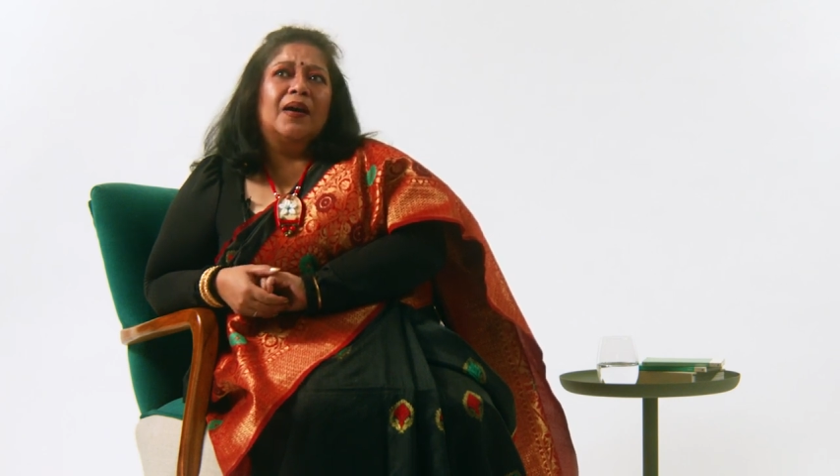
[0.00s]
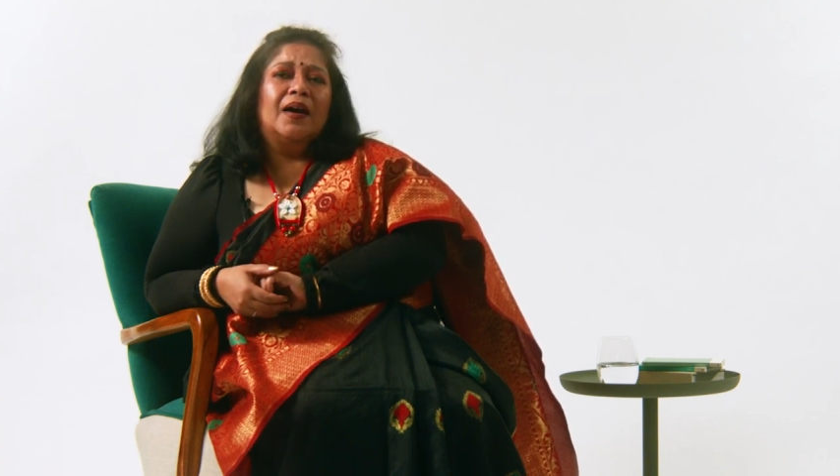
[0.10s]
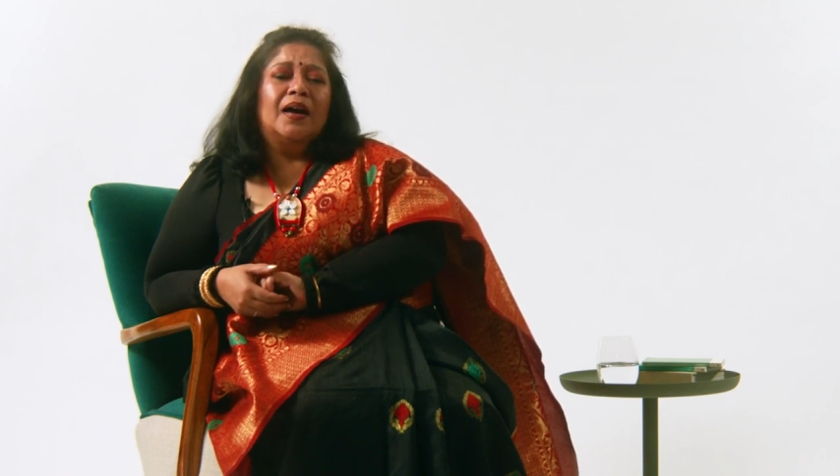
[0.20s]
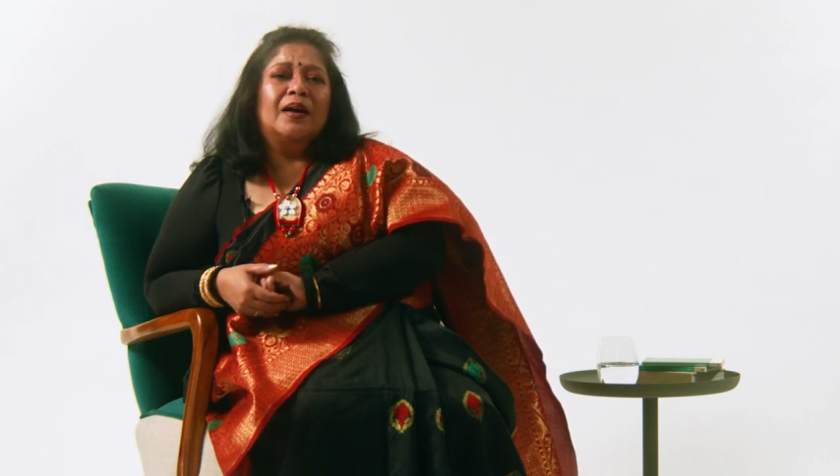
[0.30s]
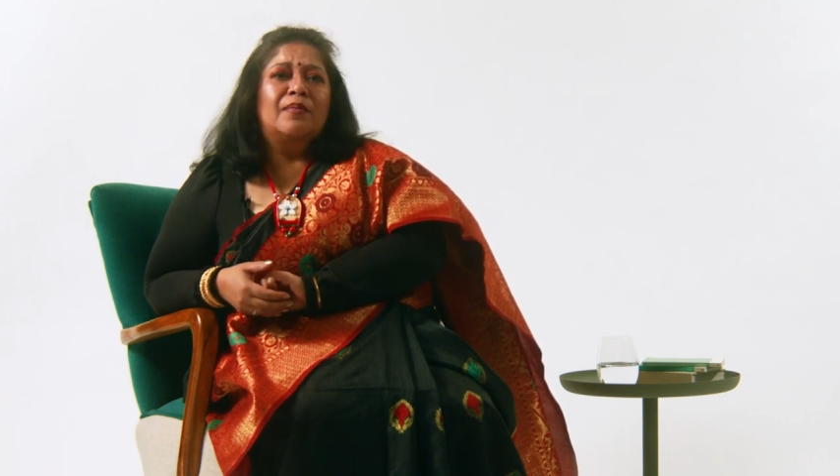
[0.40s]

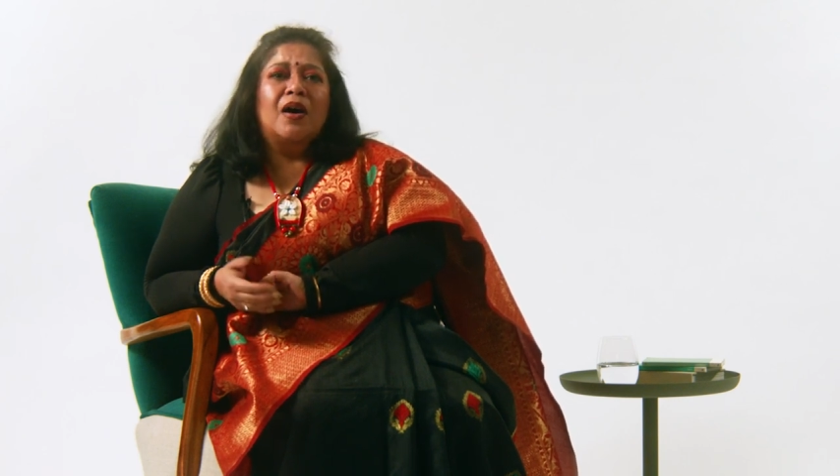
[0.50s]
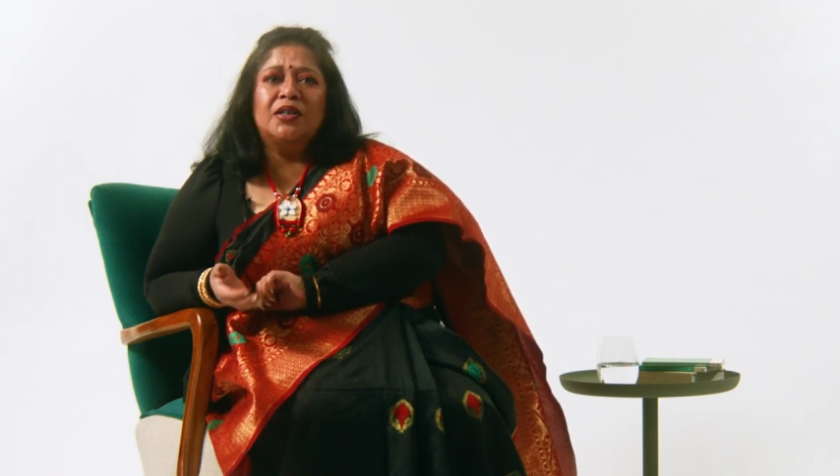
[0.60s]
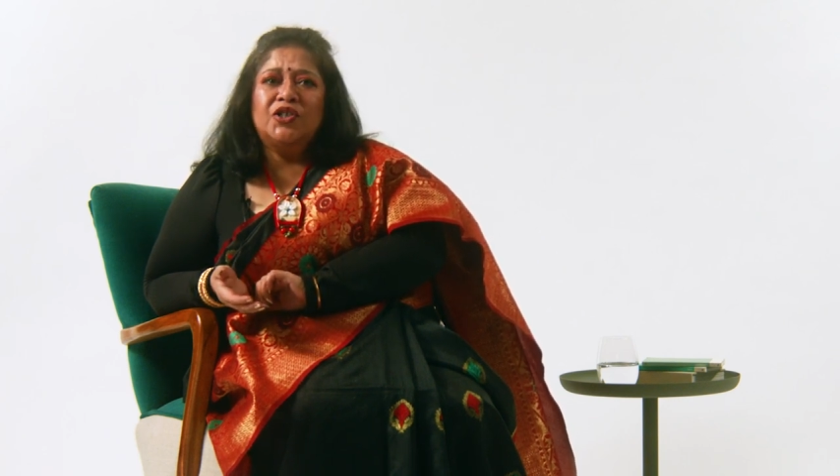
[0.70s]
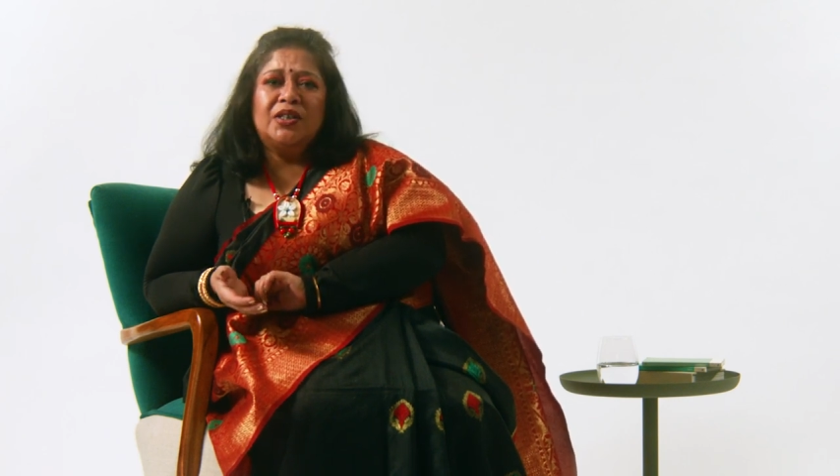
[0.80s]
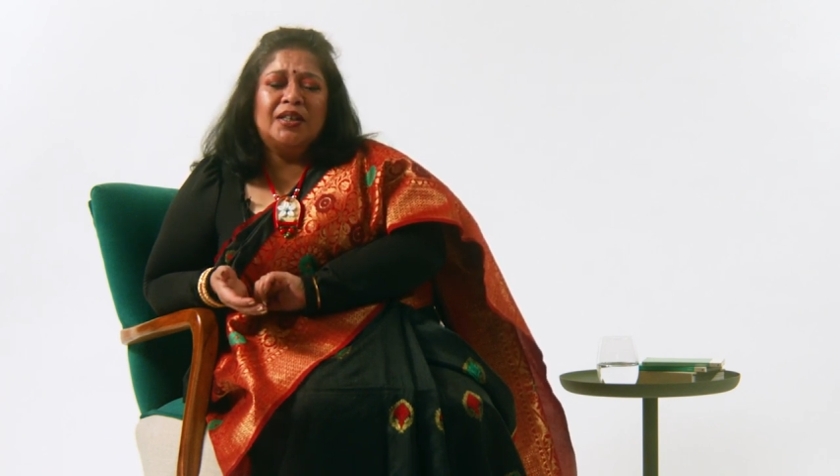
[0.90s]
a
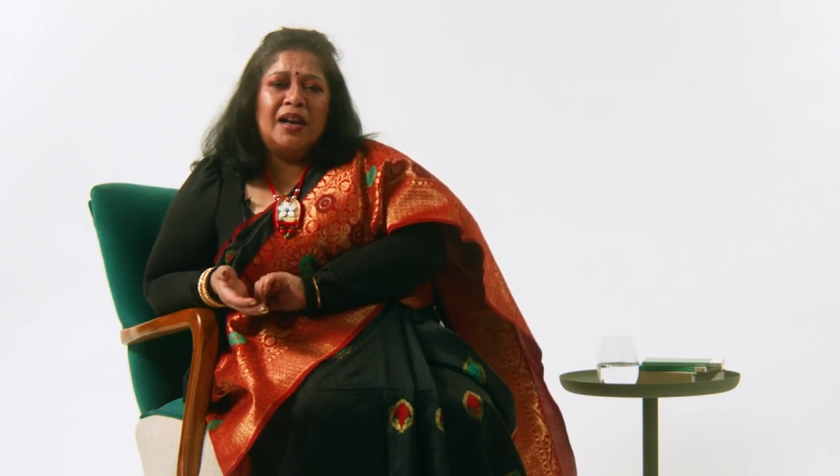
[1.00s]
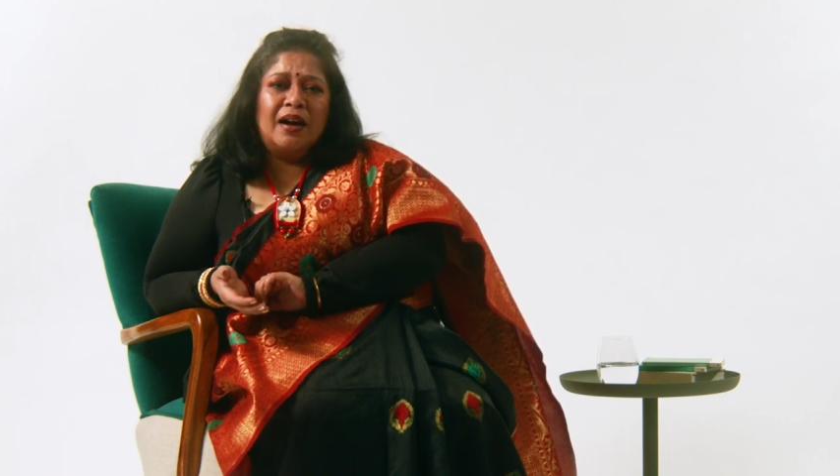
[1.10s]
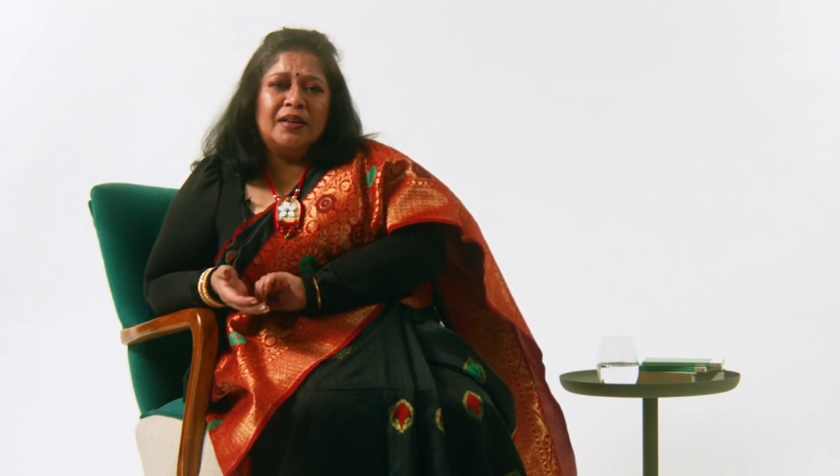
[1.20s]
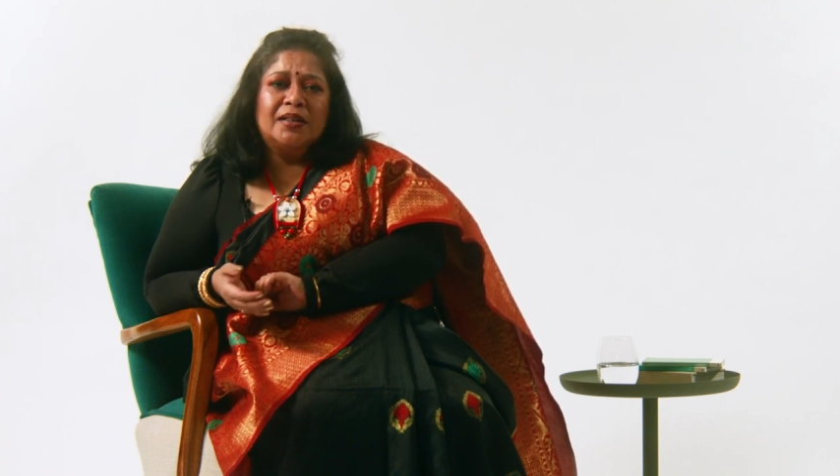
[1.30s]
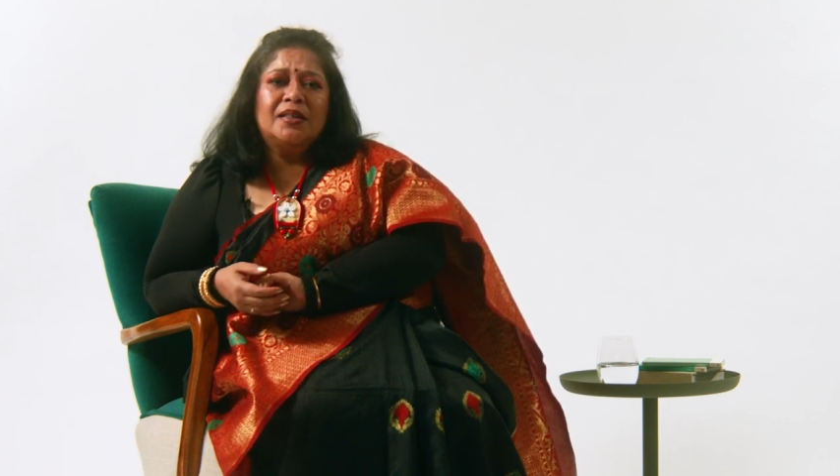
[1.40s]

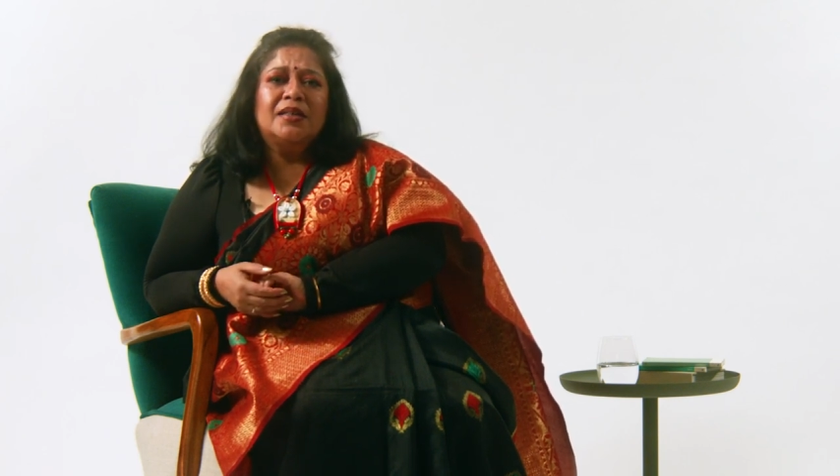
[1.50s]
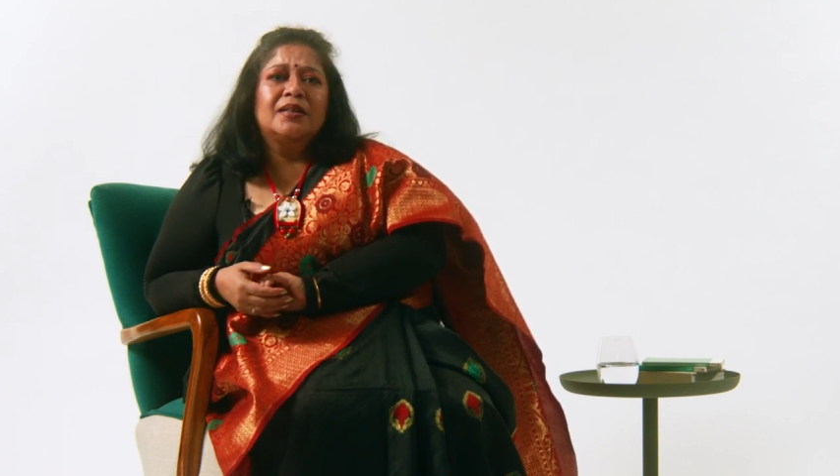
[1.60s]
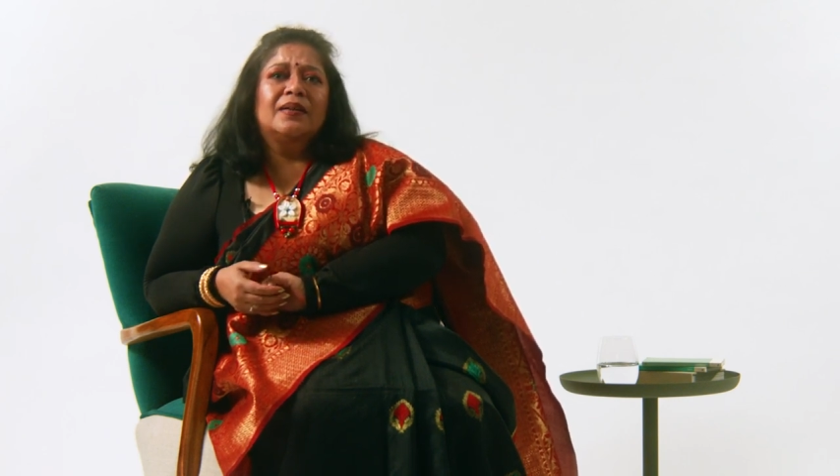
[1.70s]
marginalized